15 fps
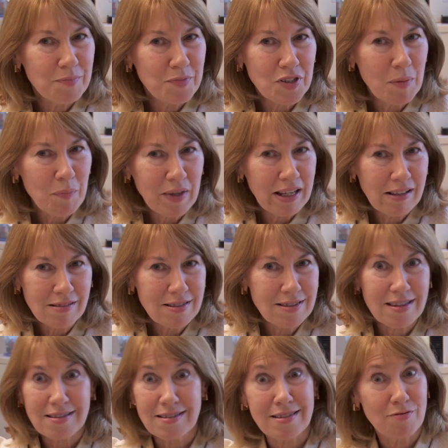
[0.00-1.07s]
something else
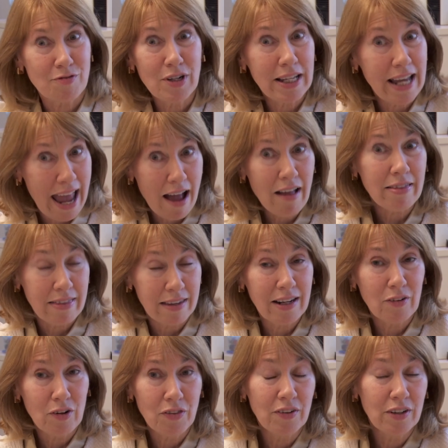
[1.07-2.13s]
that's really out
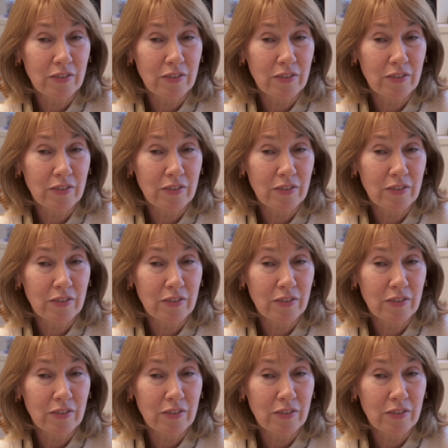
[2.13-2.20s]
there on the